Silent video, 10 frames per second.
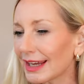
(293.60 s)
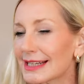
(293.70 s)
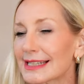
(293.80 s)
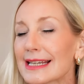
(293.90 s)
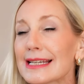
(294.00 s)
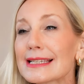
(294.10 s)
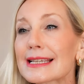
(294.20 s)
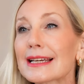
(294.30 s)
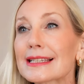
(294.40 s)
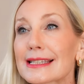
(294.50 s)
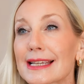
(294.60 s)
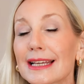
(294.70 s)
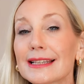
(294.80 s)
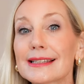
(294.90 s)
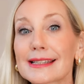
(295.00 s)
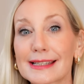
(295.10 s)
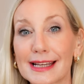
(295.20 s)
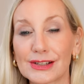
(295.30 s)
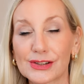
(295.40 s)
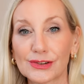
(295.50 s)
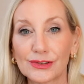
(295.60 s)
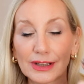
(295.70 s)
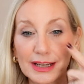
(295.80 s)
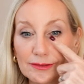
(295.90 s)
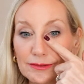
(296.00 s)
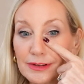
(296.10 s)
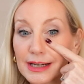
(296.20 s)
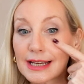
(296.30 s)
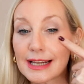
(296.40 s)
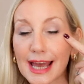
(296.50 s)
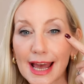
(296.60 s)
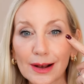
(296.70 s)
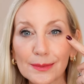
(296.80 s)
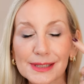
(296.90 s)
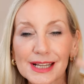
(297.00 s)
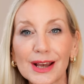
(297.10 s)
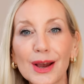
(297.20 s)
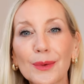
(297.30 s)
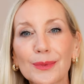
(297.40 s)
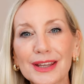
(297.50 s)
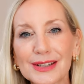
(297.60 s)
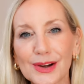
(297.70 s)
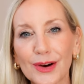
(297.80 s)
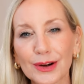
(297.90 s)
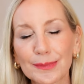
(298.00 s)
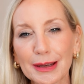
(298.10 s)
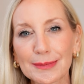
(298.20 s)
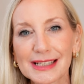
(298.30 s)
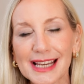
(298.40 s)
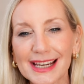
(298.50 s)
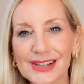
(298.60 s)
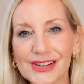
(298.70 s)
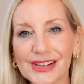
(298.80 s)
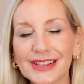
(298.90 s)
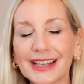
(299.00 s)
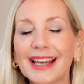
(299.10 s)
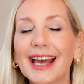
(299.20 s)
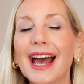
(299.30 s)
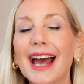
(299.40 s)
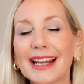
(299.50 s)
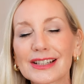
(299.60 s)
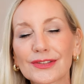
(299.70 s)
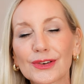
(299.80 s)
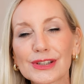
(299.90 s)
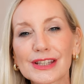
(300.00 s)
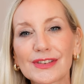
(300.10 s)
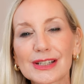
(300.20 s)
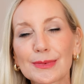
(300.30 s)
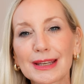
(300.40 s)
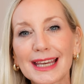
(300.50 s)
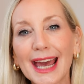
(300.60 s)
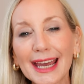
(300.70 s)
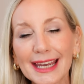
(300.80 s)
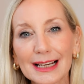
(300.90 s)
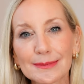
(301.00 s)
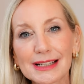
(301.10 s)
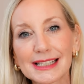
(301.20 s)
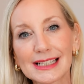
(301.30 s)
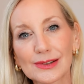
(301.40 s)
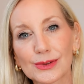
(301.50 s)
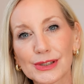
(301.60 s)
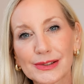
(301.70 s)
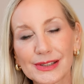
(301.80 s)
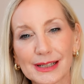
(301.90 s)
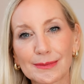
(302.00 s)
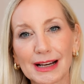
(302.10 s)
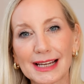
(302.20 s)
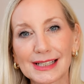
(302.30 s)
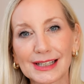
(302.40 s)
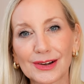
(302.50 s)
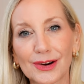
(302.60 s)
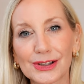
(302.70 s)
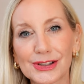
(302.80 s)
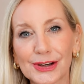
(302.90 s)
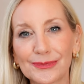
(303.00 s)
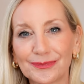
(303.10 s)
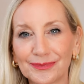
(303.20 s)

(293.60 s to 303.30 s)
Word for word: It is sensational. It really helps with dark pigmentation And of course the vitamin K element is also stimulating collagen.